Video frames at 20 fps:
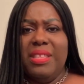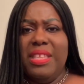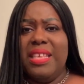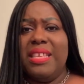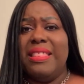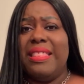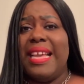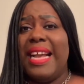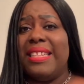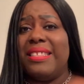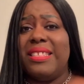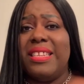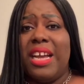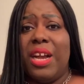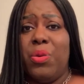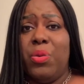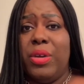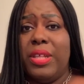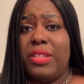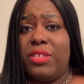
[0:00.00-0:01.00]
That's
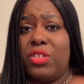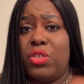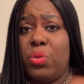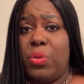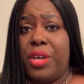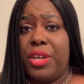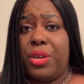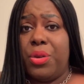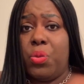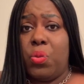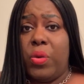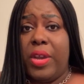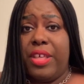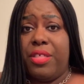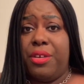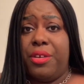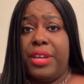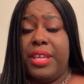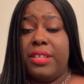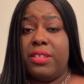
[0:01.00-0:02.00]
not what sweater
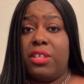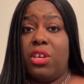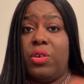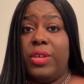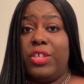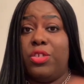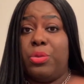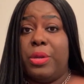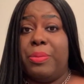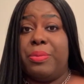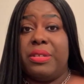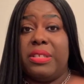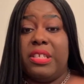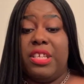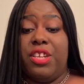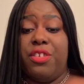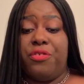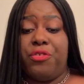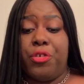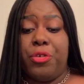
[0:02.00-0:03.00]
weather has always
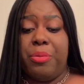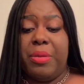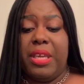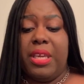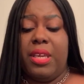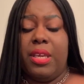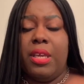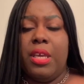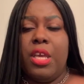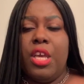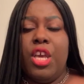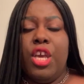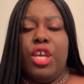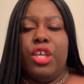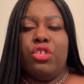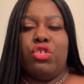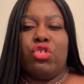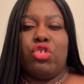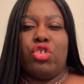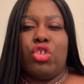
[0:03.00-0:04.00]
represented for me.
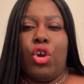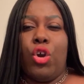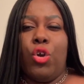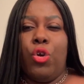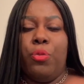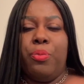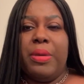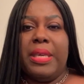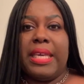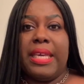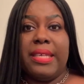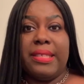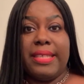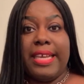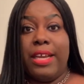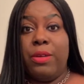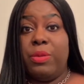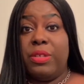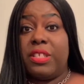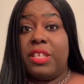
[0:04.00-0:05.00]
So because
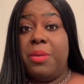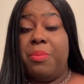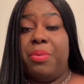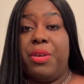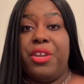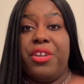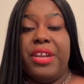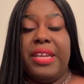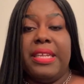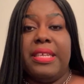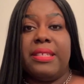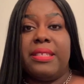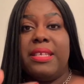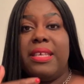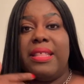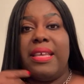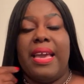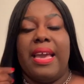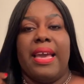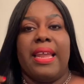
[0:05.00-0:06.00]
I was comparing it to
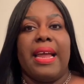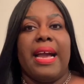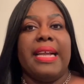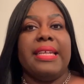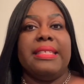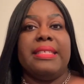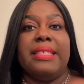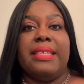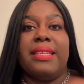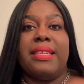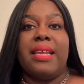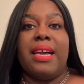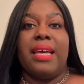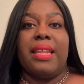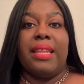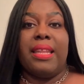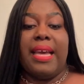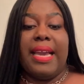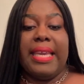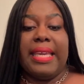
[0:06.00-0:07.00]
that, I did
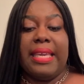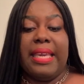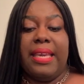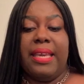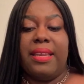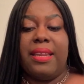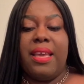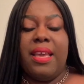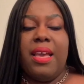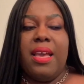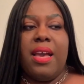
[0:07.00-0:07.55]
not like it.